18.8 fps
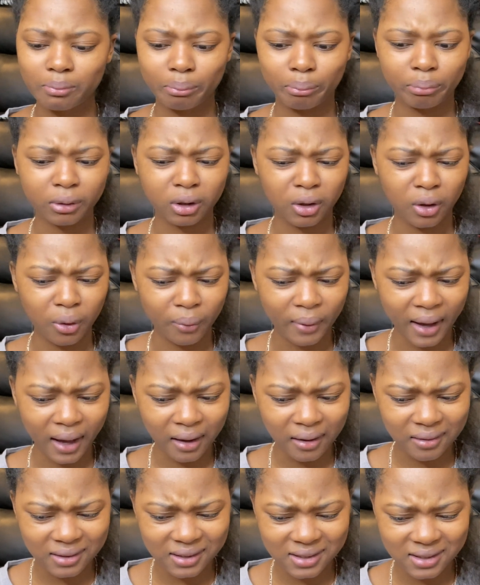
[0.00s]

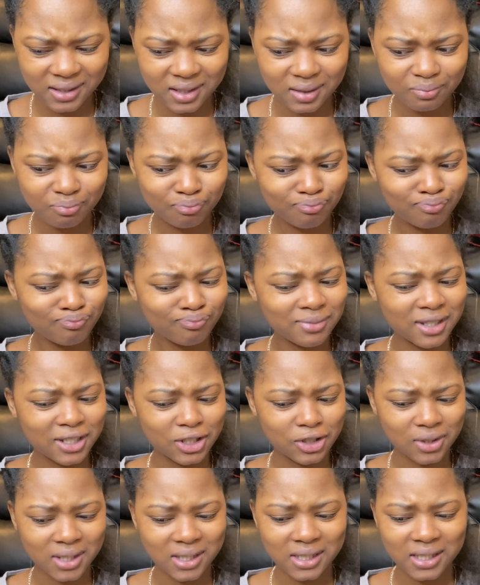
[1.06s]
Blowouts,
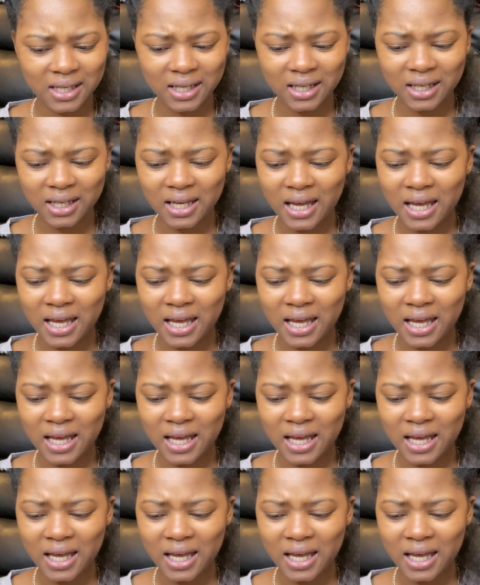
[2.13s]
interesting.